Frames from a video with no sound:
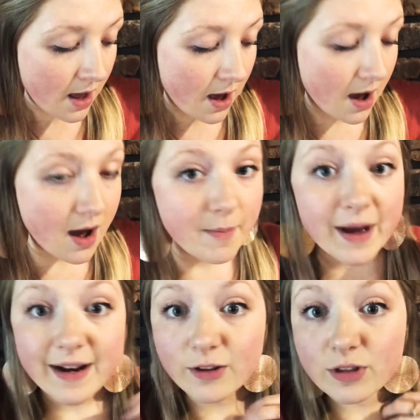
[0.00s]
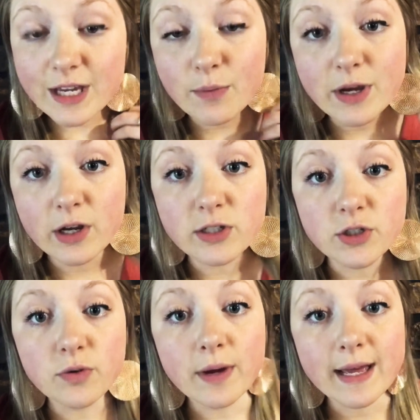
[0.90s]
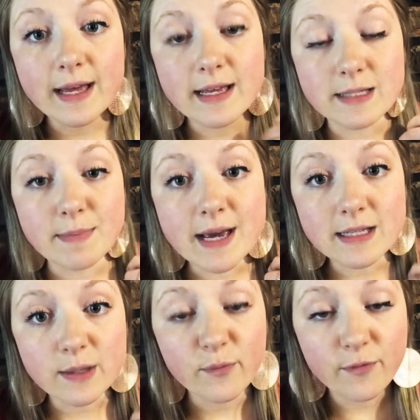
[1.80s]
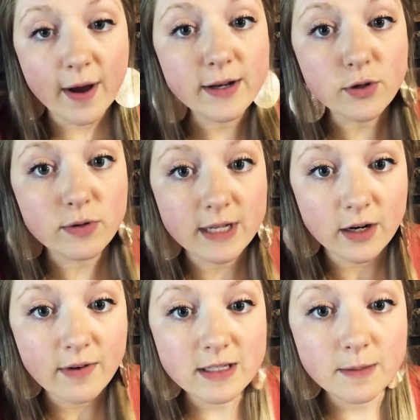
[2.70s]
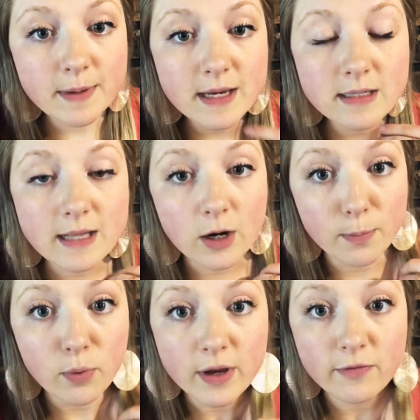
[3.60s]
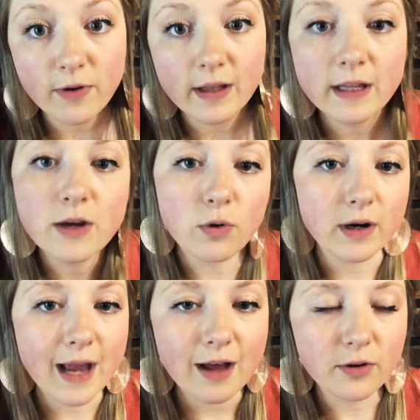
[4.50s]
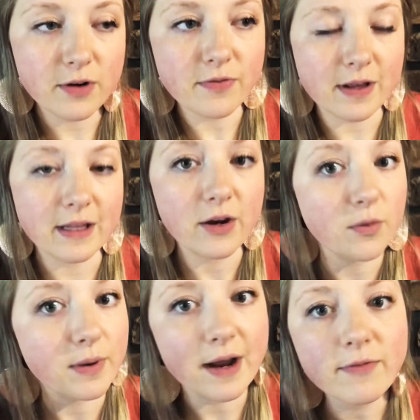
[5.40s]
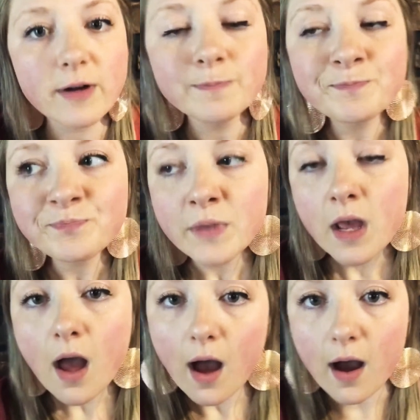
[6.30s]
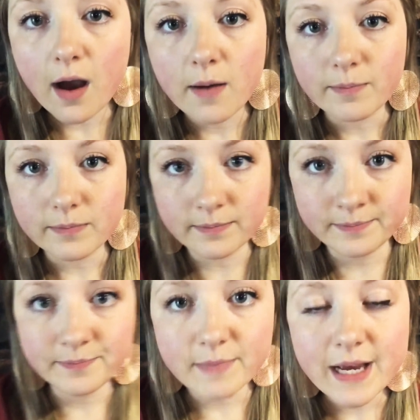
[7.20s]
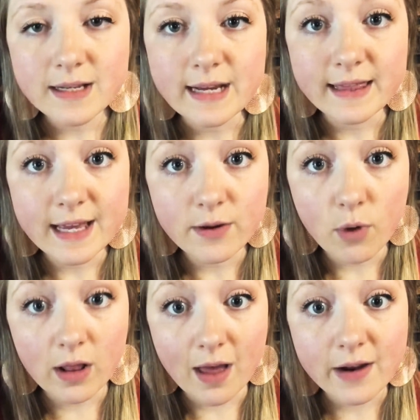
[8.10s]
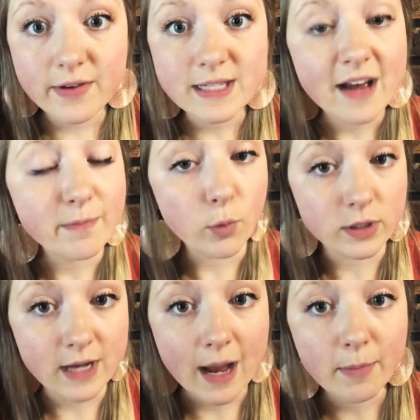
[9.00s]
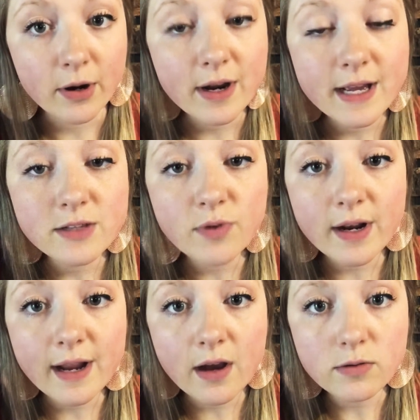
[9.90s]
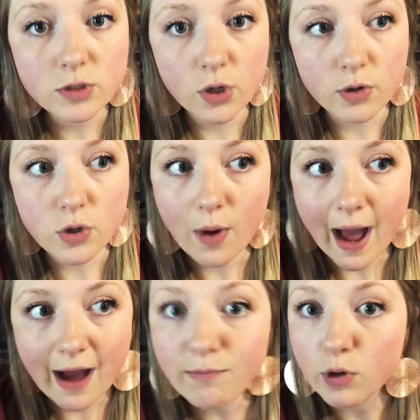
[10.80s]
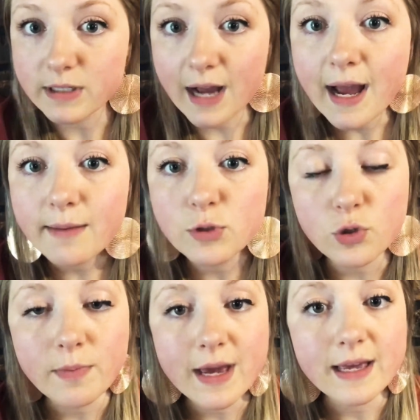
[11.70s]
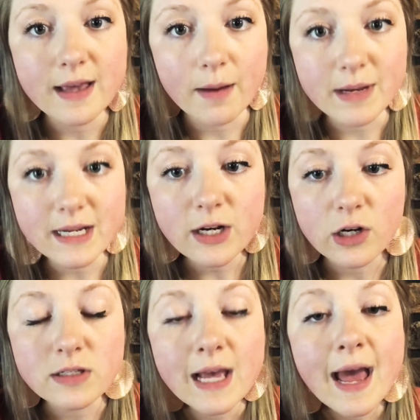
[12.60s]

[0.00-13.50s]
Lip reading: Another thing we could do is make some fun new dinner recipes that are point friendly or calorie friendly or whatever. Because I think a lot of us have more time on our hands right now, so you have more time to make yummy dinners.